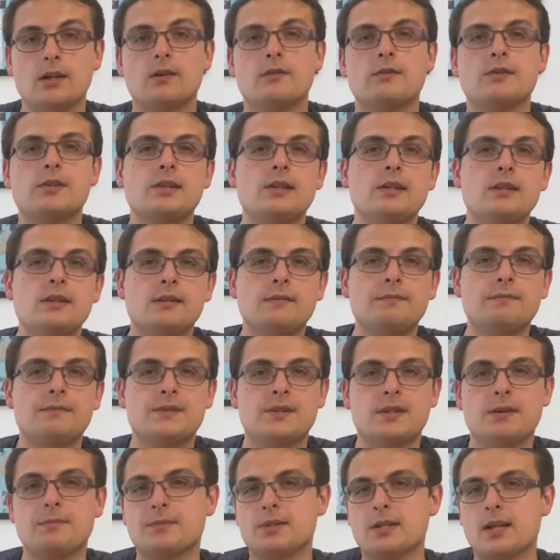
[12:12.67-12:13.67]
Obviously,
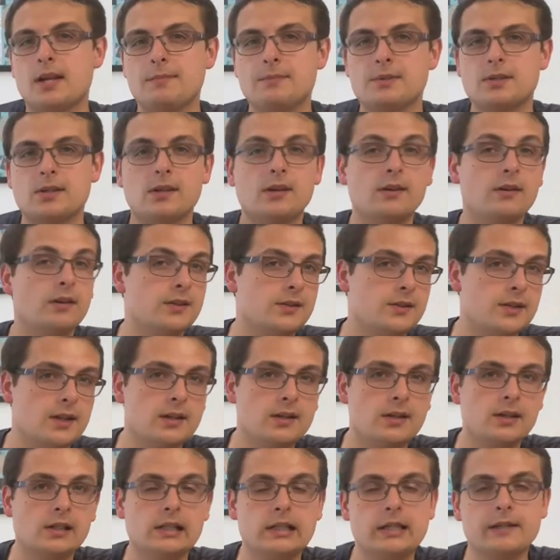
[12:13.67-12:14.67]
sometimes, you know, I said
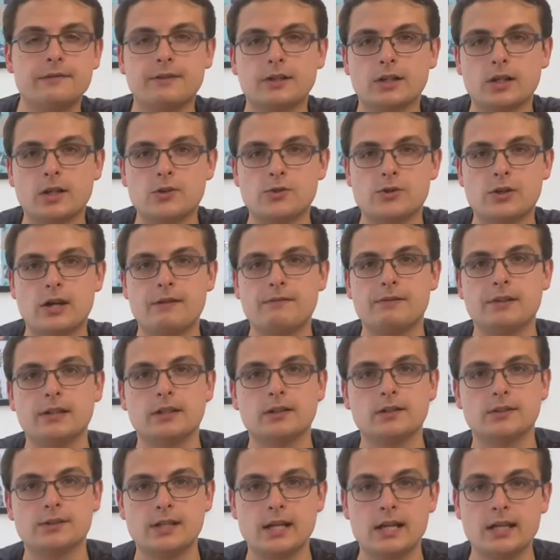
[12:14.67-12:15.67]
earlier, if I go traveling,
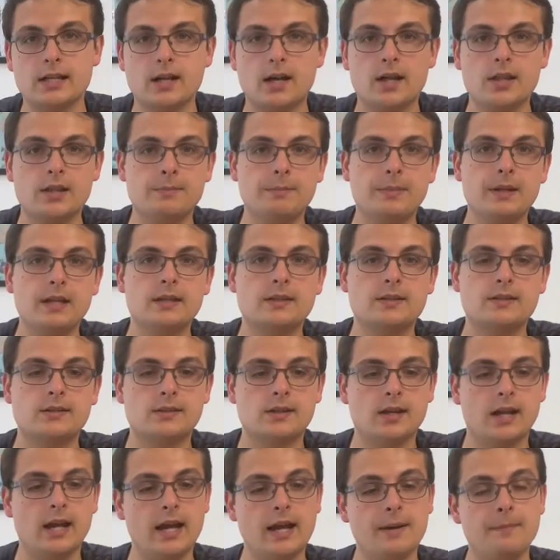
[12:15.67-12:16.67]
I'll take other bits.